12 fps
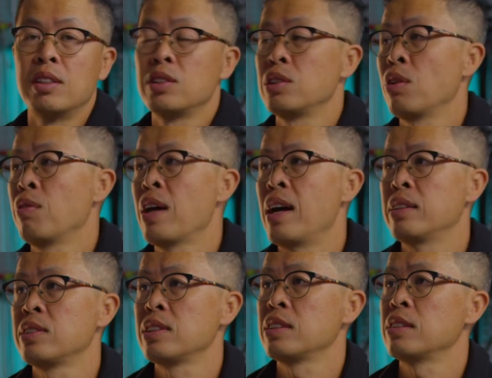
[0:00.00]
So
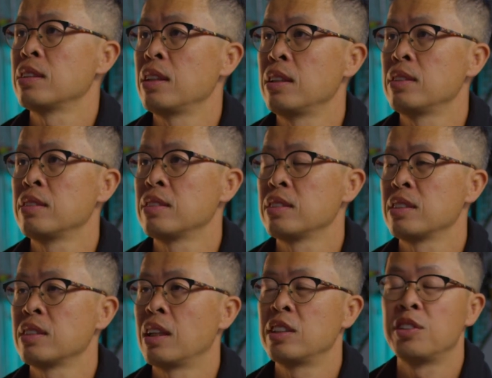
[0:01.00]

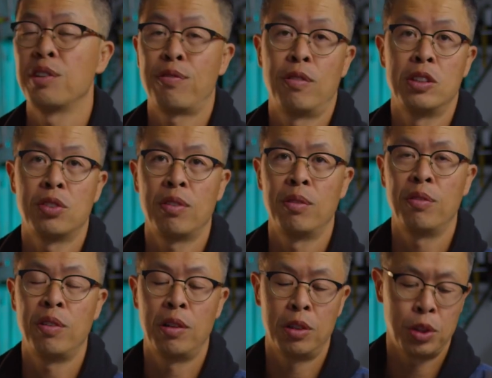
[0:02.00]
it's a difference from the
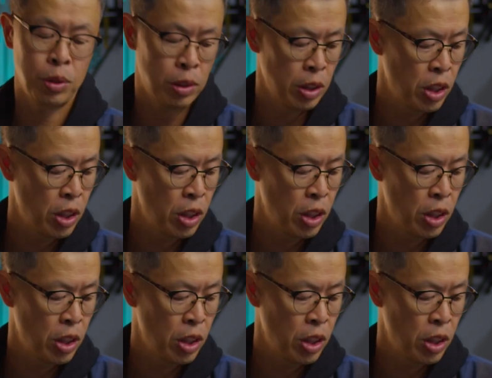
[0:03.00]
Fender tool.